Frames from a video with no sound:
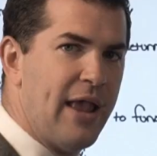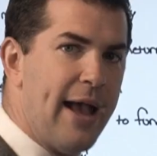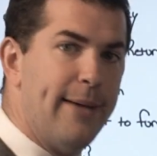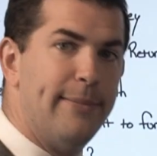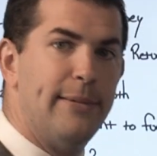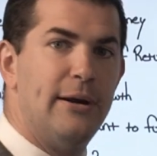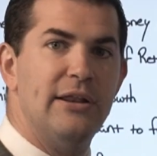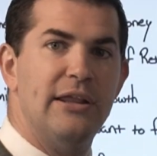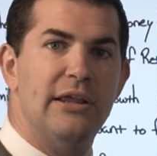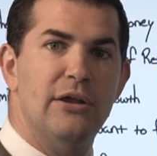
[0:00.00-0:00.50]
How
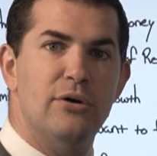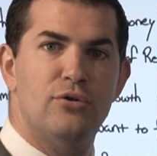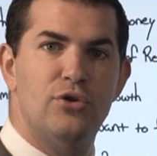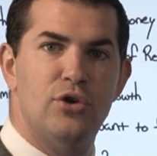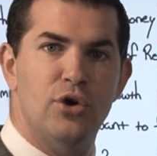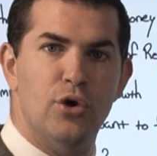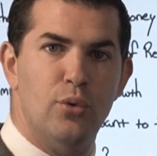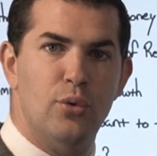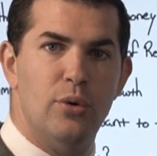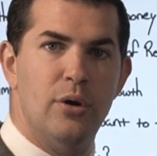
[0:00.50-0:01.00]
about year
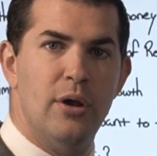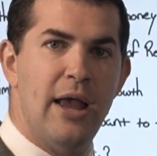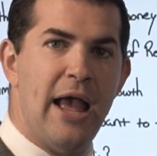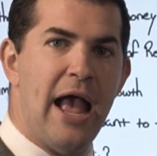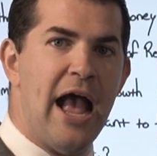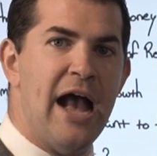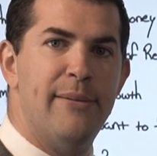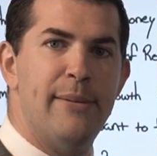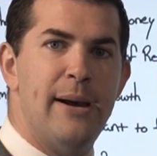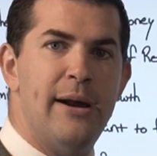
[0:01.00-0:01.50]
two?
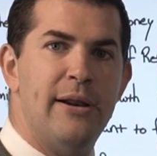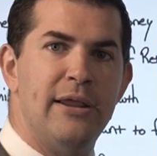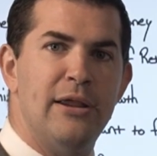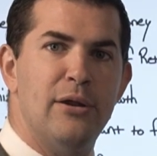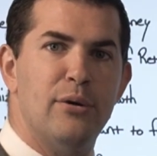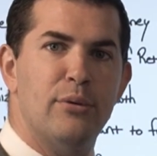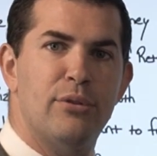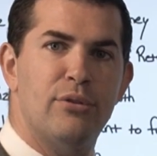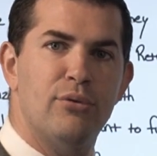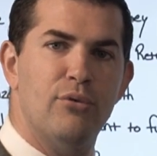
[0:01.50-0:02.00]
How about
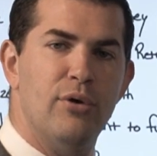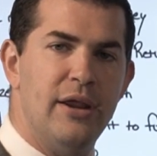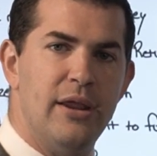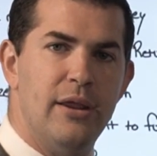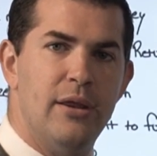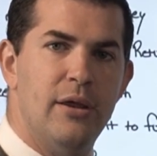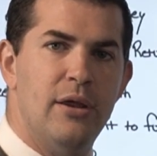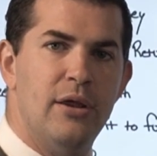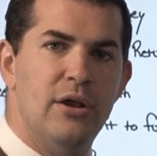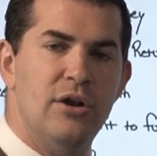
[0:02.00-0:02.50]
year three?
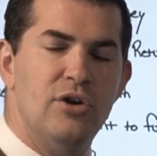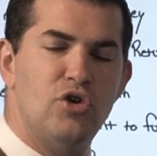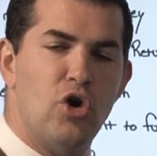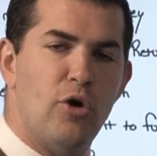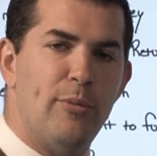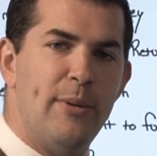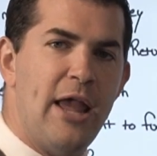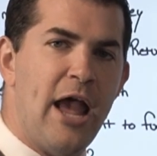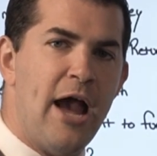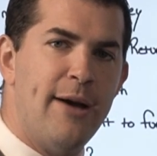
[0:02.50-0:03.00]

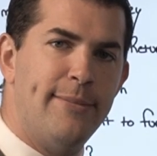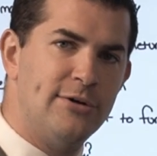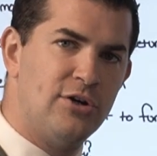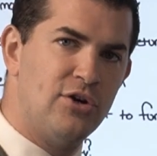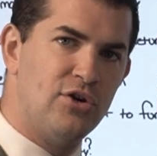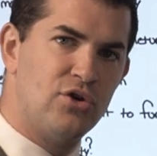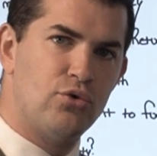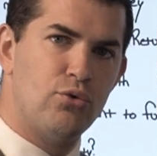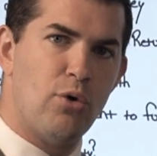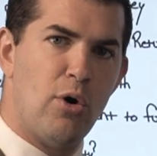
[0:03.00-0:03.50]
Show me how
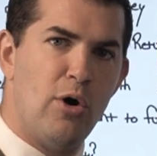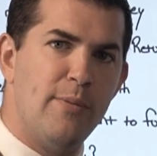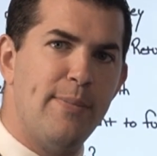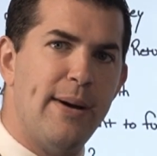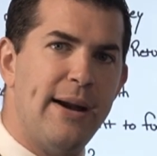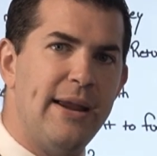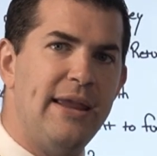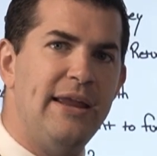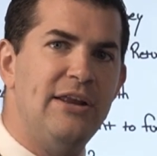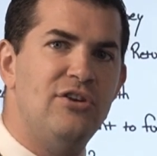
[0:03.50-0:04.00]
much it's growing
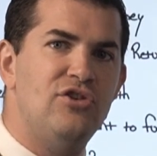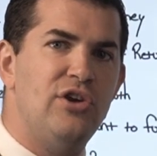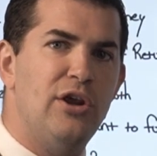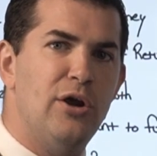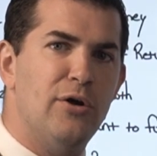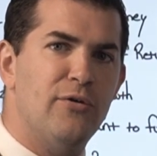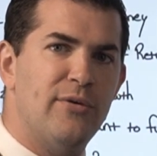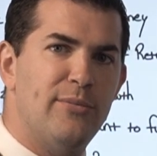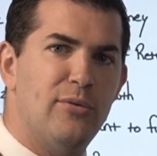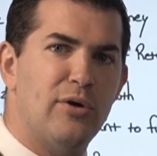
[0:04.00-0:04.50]
by each
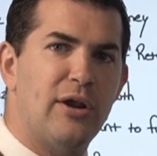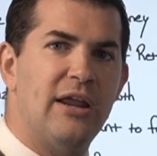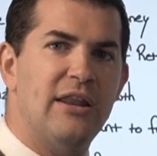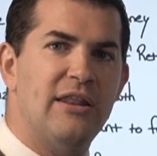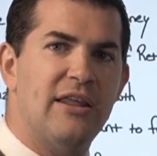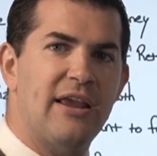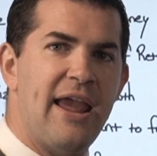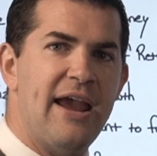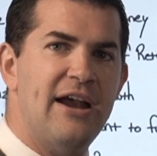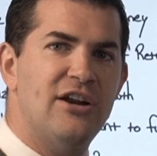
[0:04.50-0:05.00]
year if I'm looking
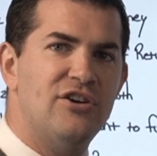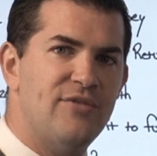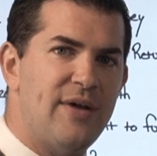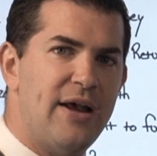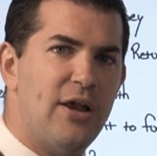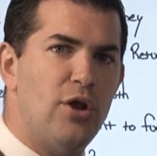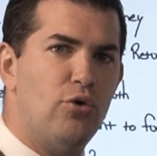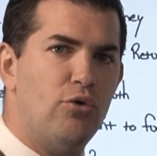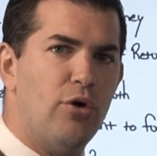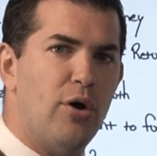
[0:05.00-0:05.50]
at the cash
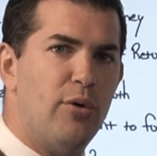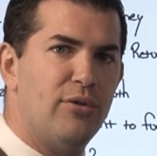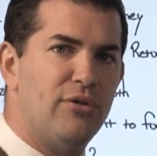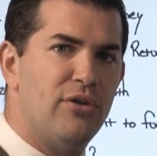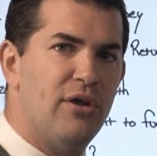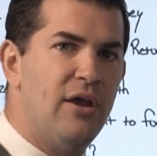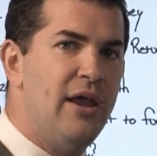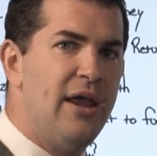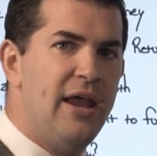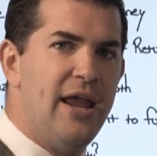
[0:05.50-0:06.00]
value growth.